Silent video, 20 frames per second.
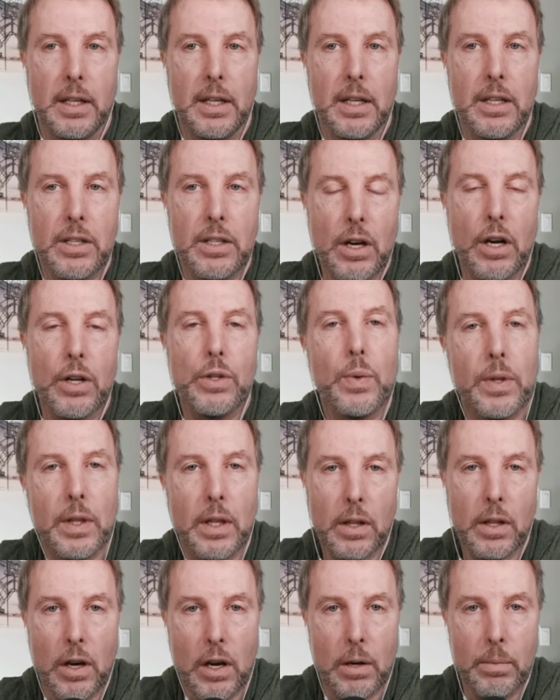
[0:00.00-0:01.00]
Starts with
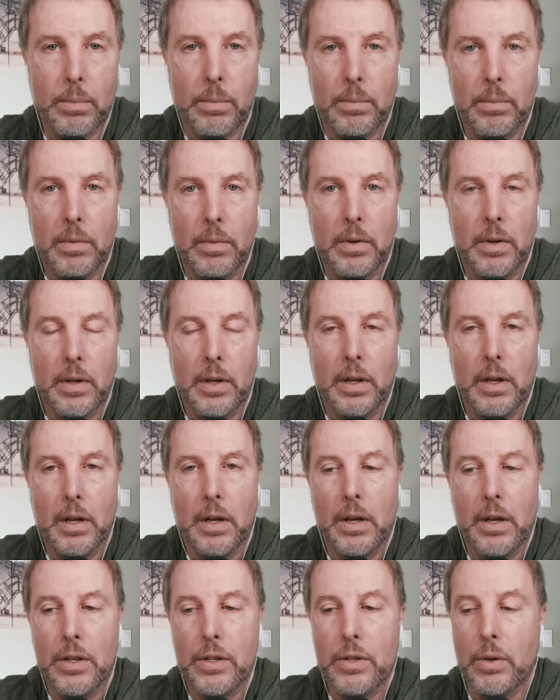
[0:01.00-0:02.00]
alarm.
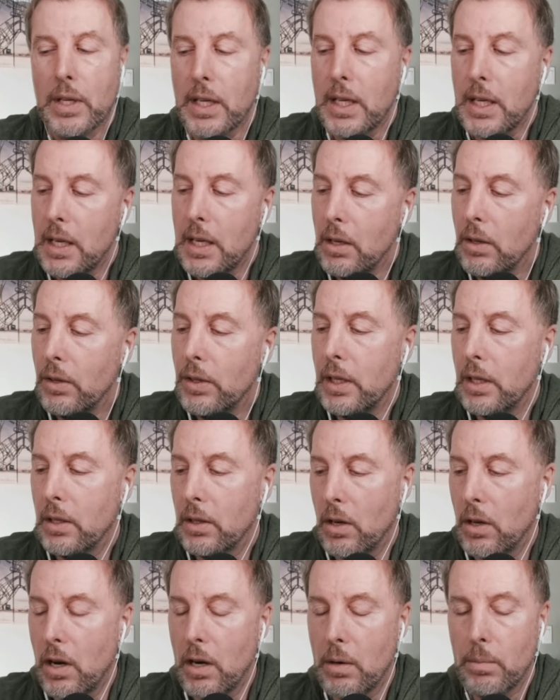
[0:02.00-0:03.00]
So to heal the
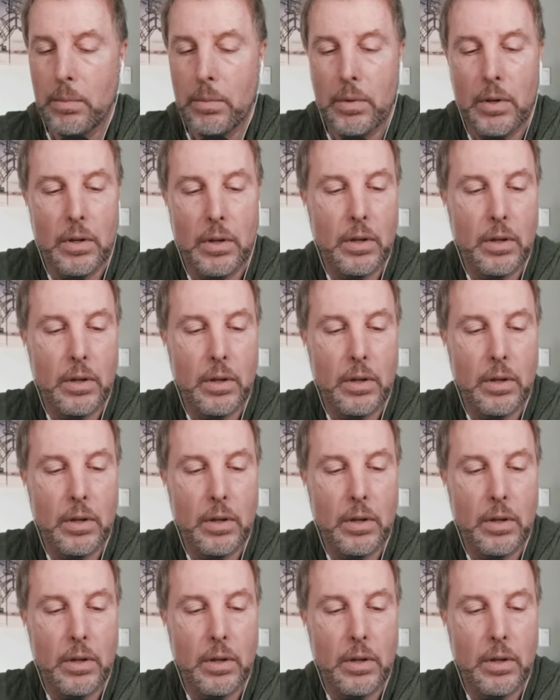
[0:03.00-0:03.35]
alarm,